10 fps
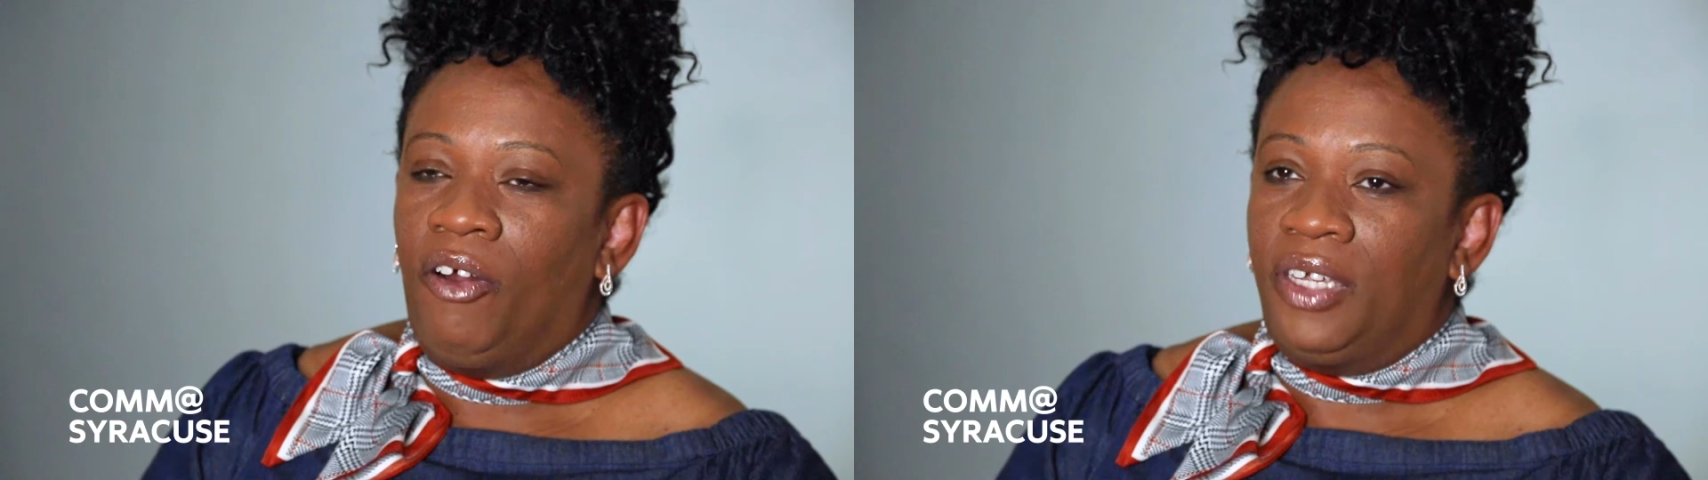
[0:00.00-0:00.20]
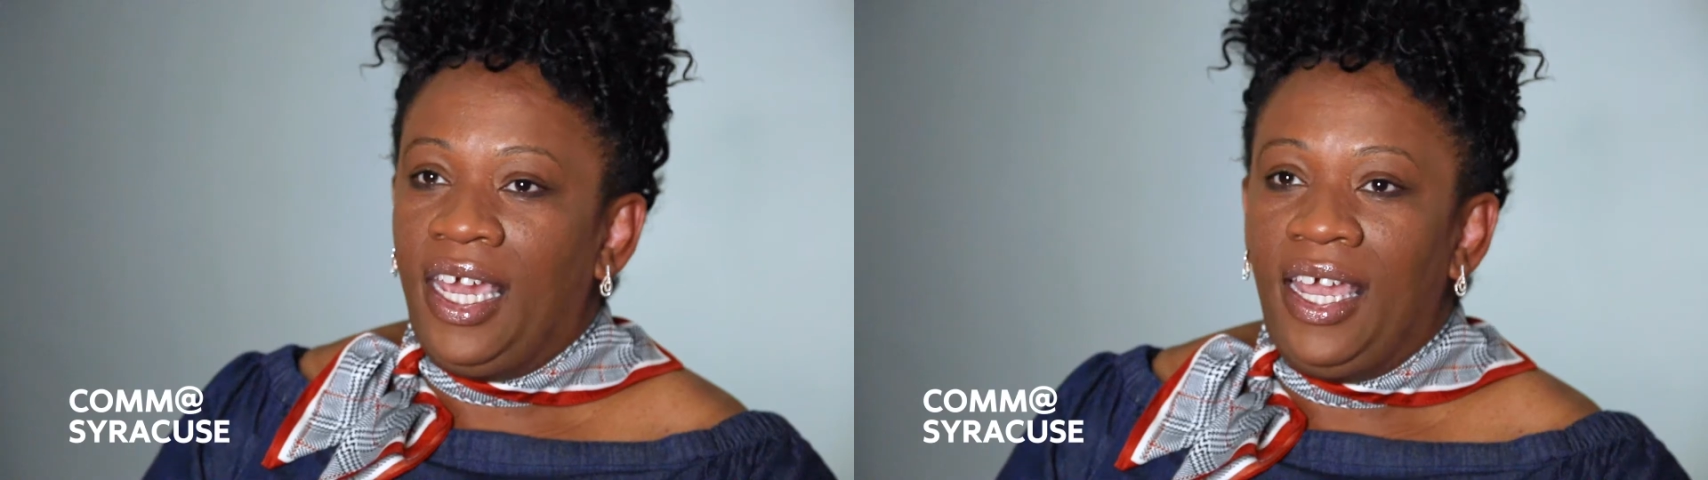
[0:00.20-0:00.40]

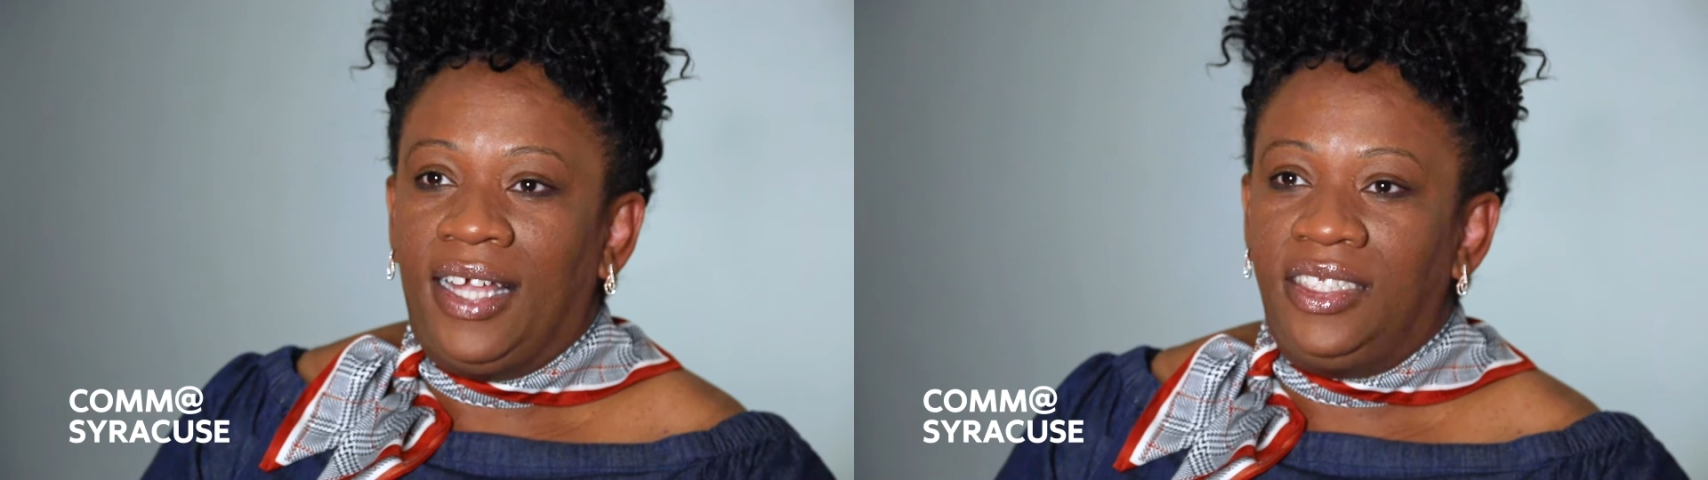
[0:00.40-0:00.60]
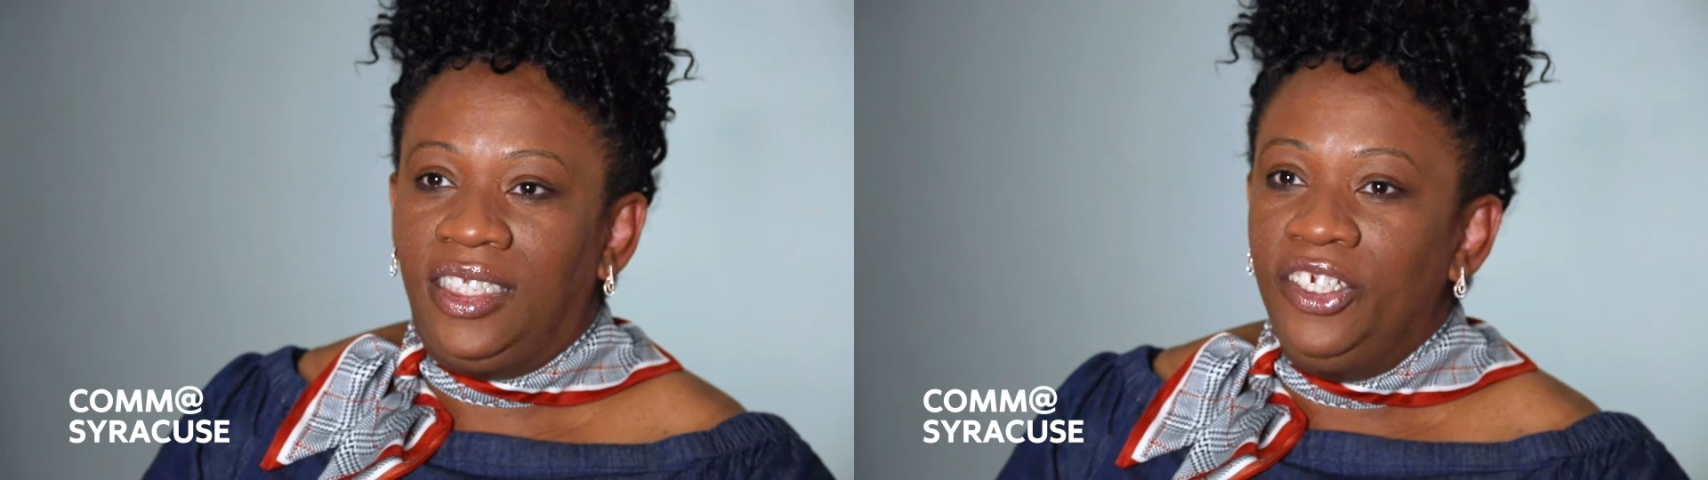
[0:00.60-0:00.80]
Okay,
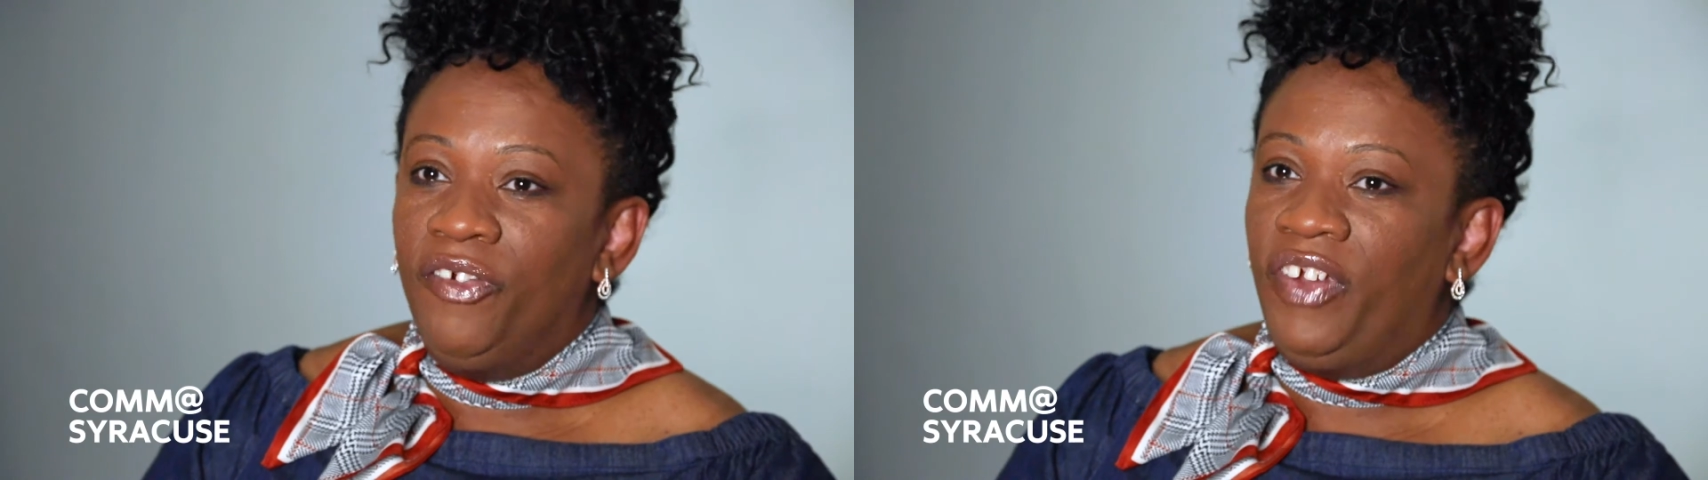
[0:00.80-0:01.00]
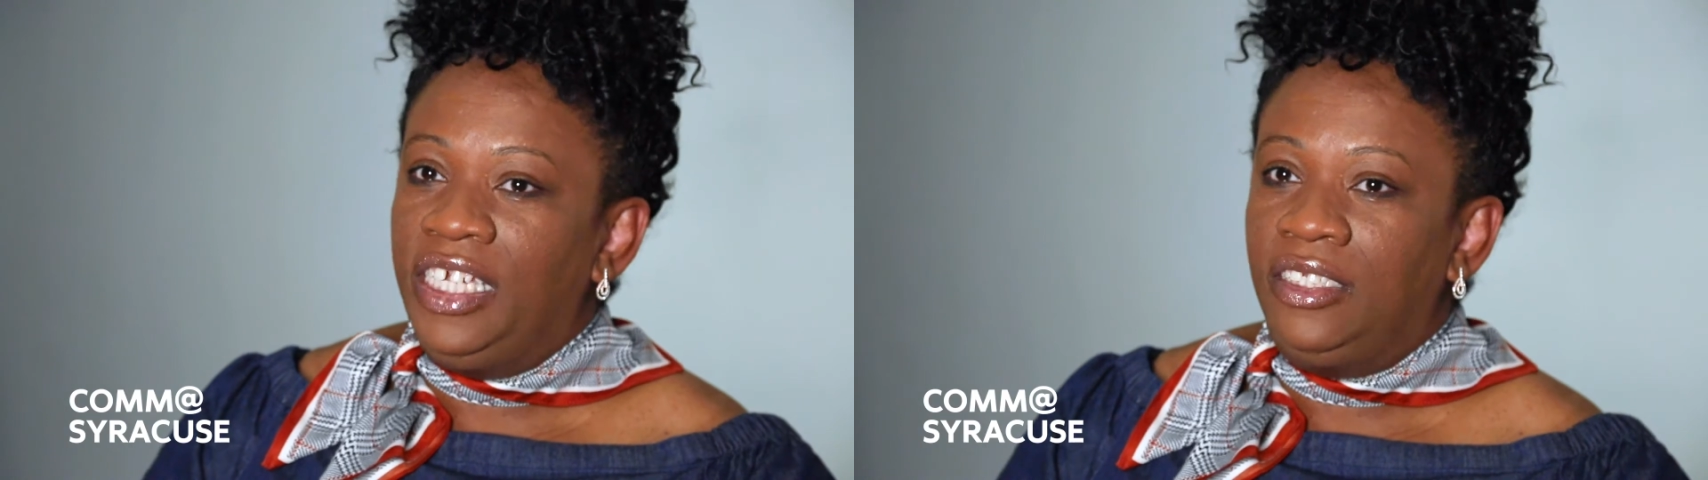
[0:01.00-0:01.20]
I see
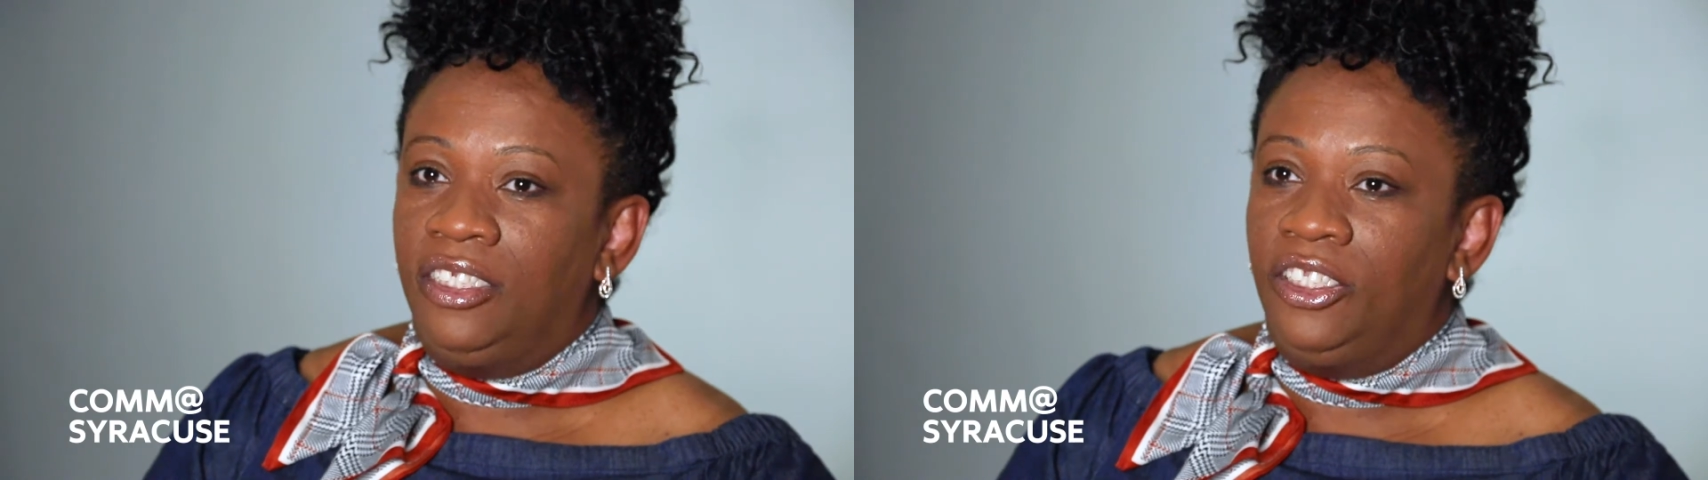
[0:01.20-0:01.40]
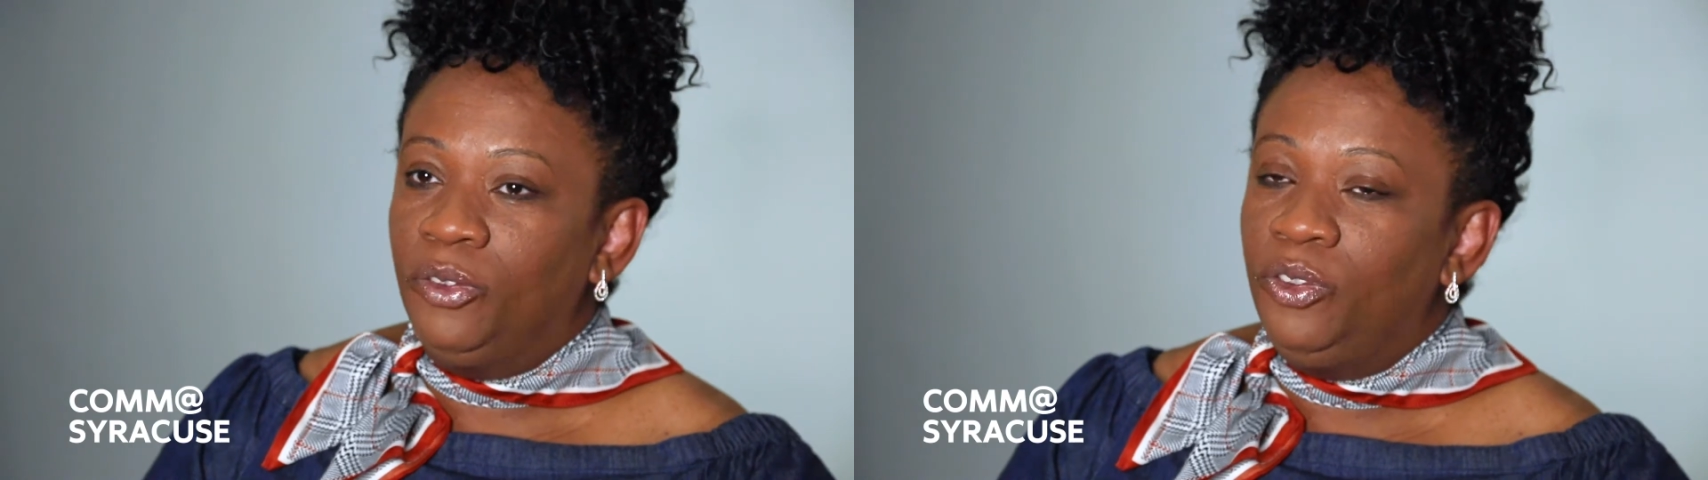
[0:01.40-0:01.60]
your
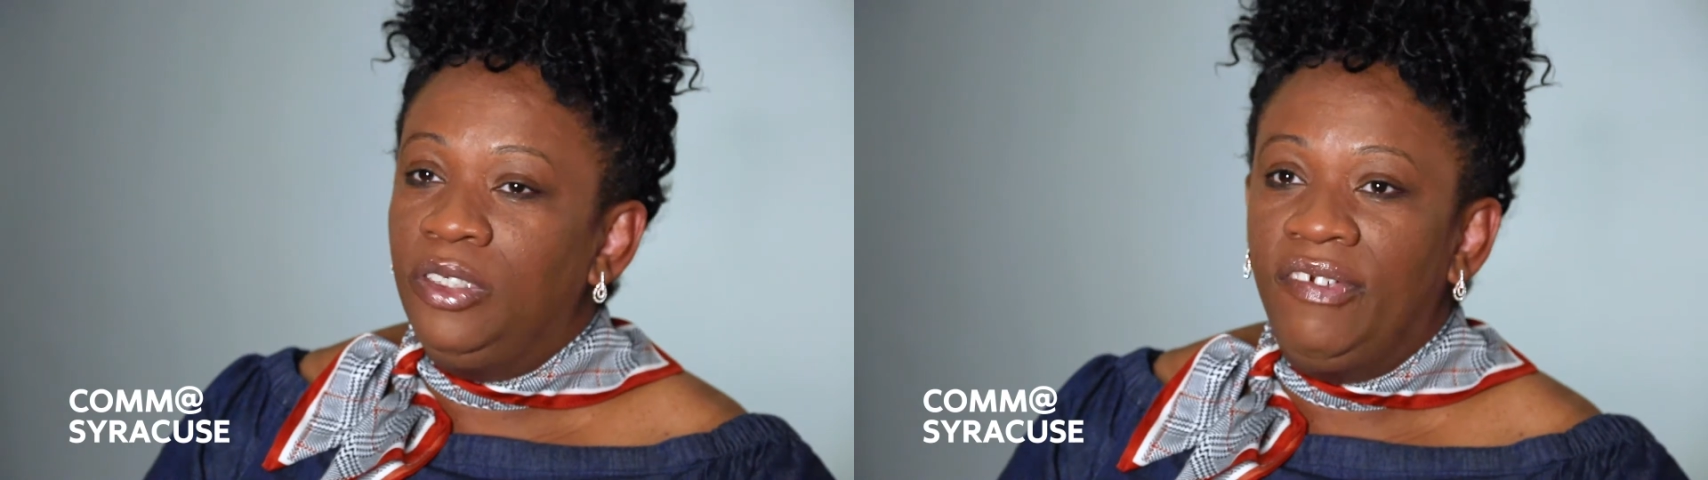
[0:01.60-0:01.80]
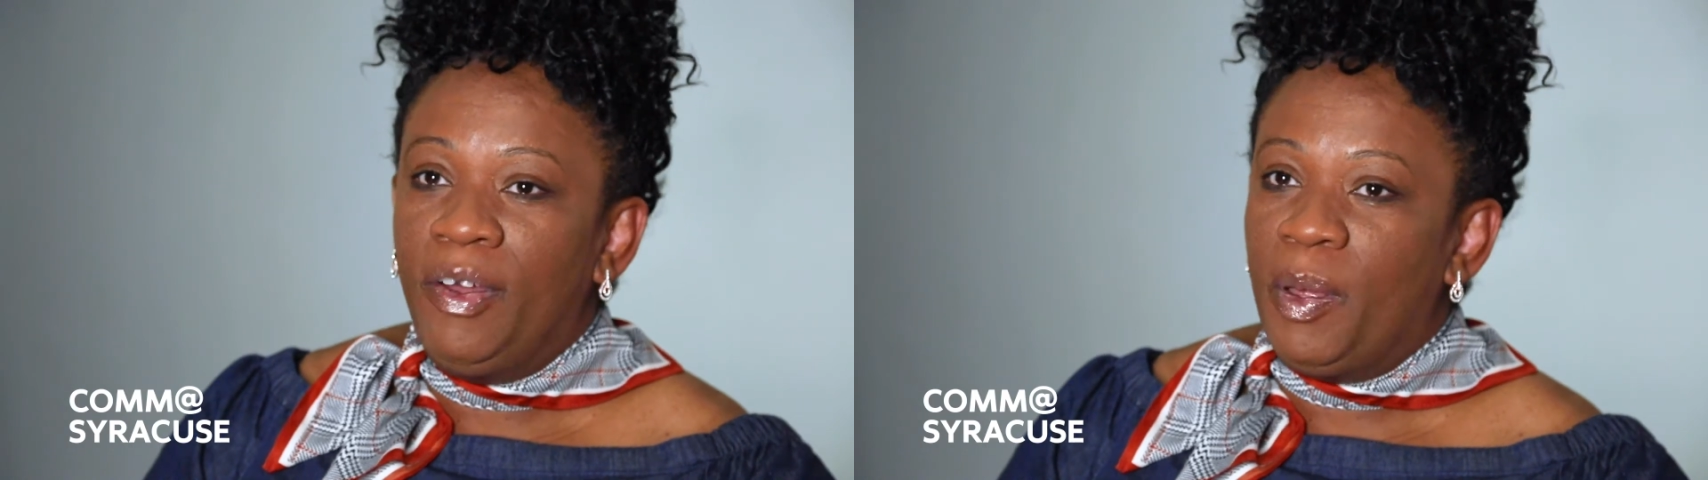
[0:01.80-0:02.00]
faces. Don't
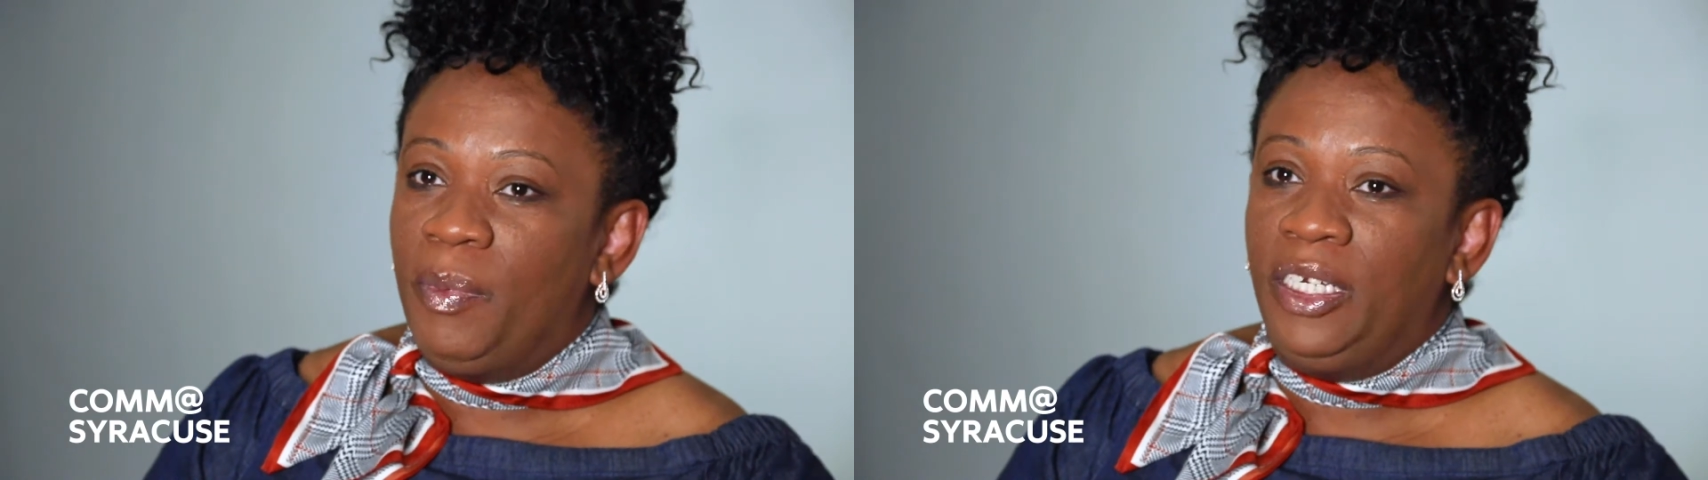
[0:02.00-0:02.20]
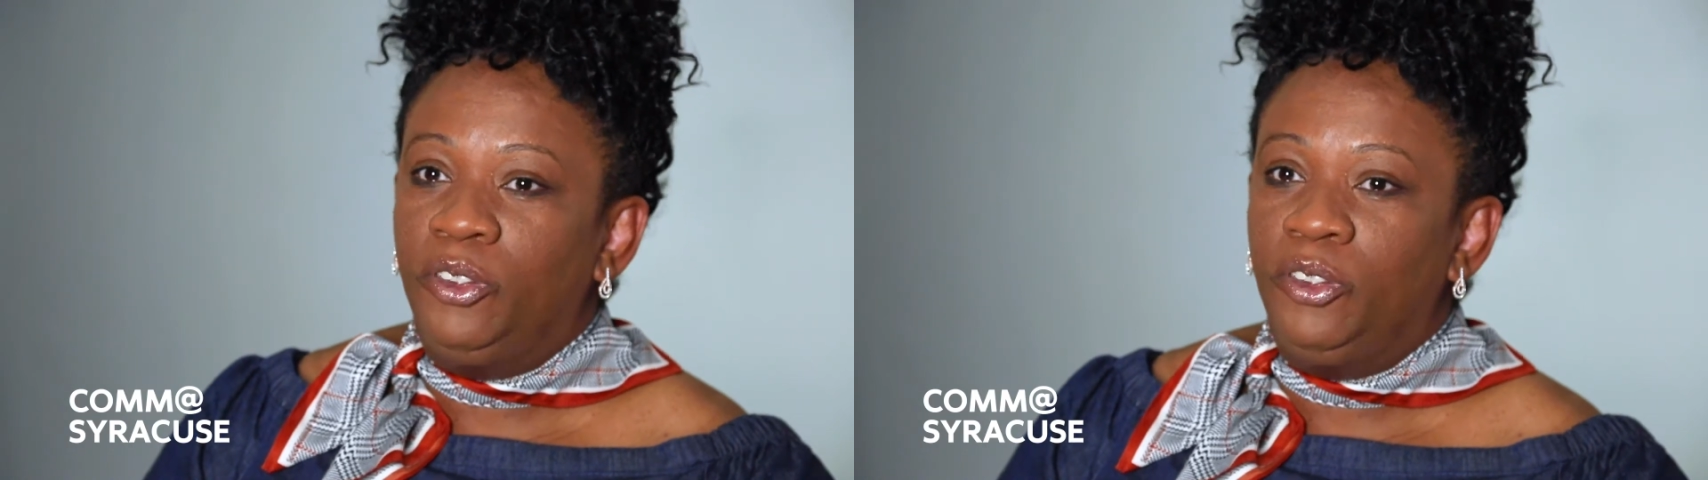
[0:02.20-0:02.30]
you give up on me.